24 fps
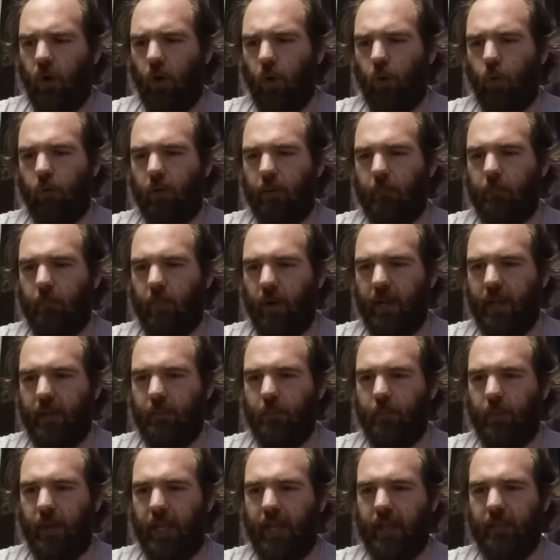Or it
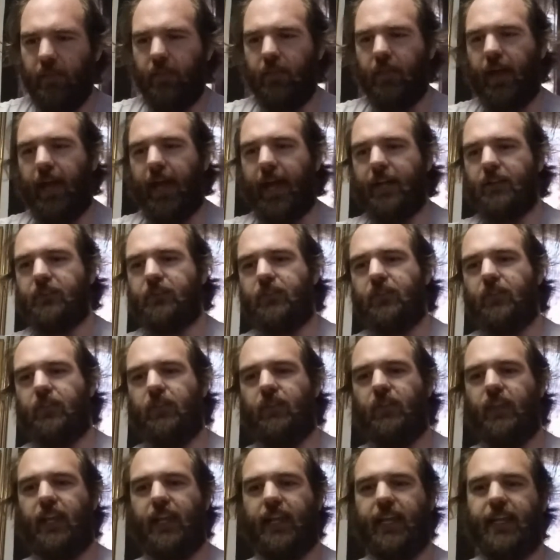might be that
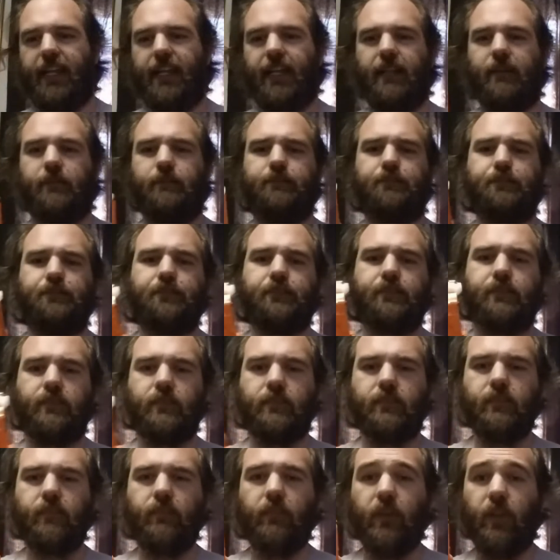
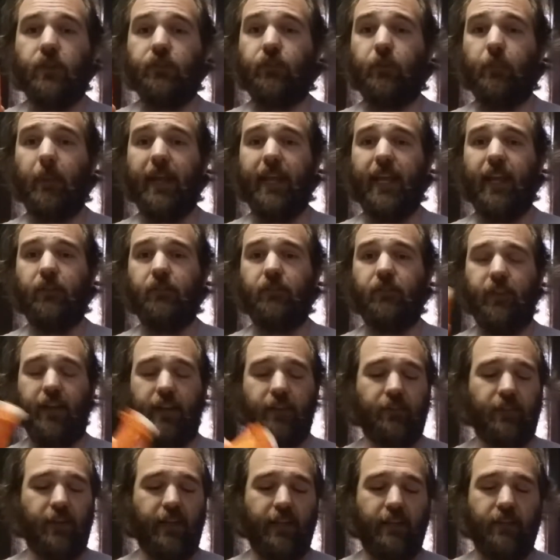to make it
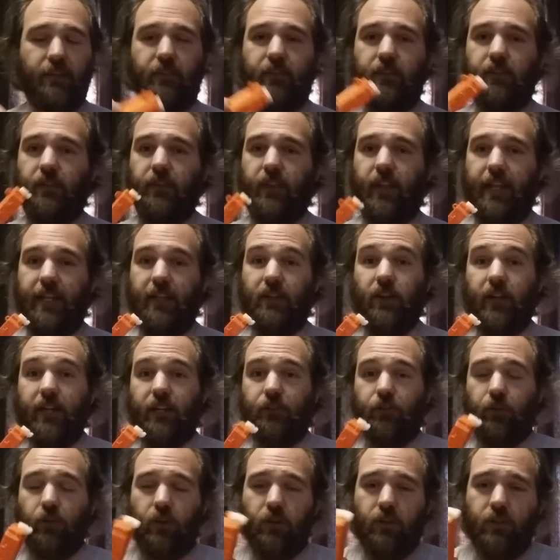fit in the
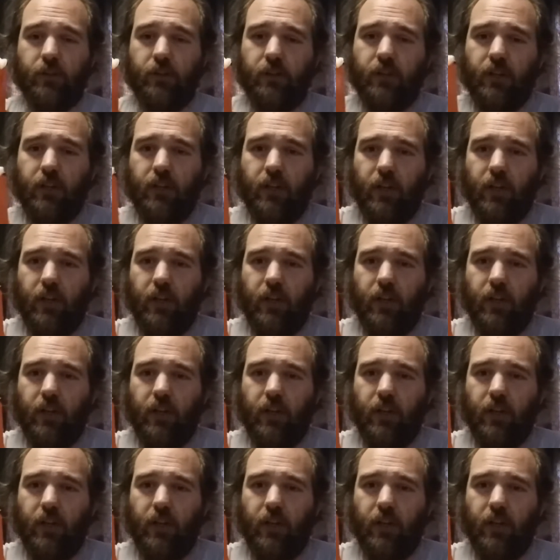Nitron,